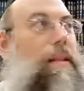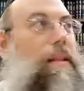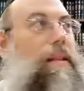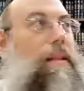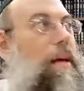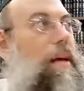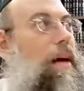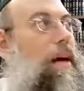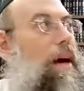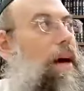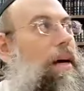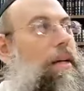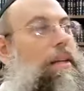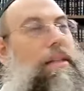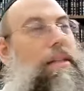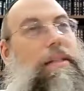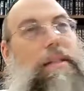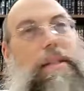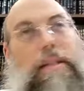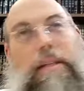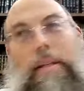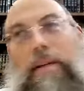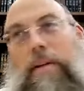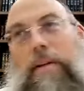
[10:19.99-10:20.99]
that
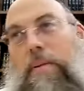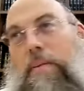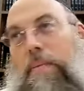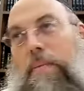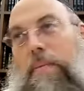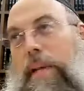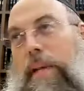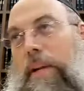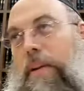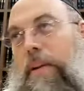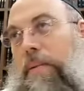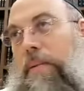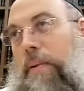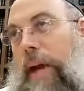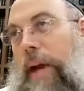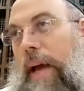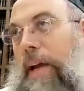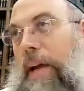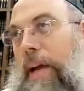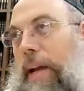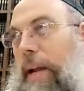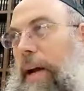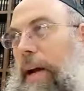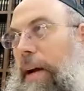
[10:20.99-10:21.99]
when you
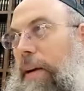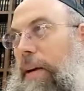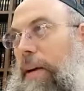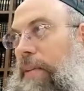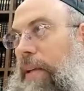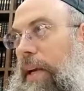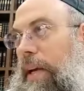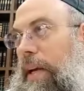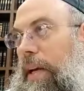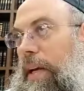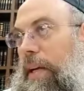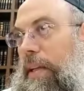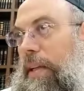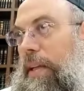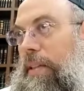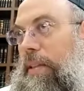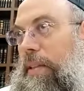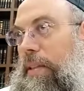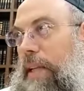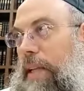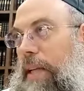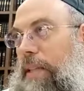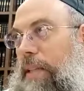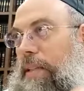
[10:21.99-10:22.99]
yank it out of the hand,
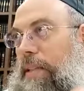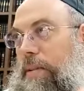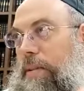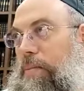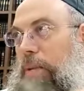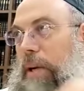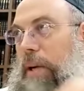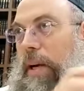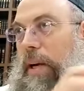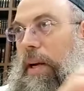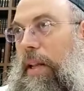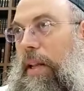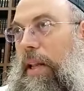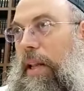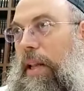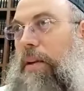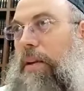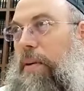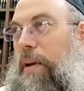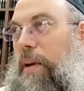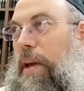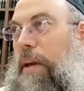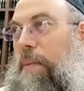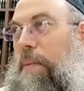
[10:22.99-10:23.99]
that's, we're going to let you
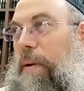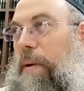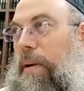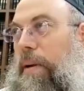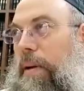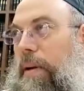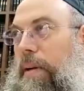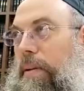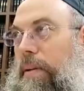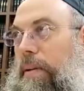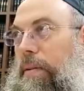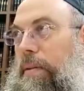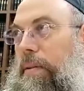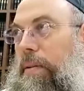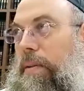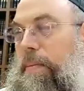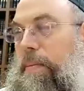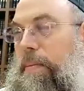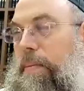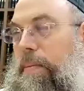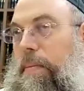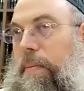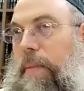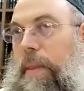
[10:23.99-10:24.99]
keep it.
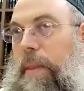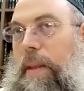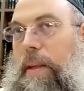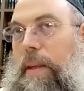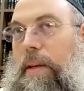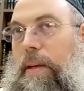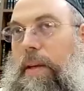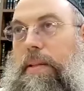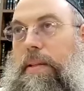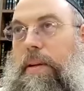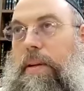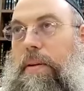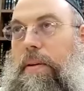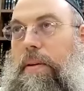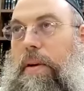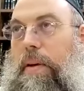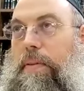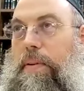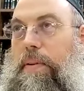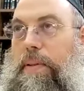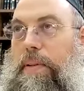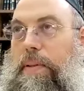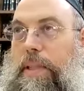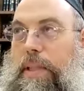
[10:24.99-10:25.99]
So
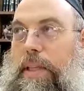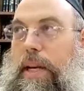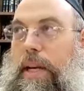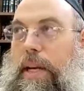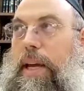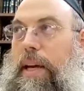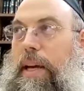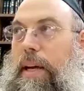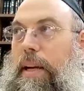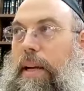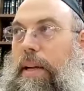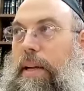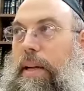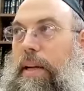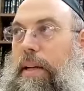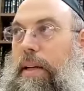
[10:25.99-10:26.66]
if you say it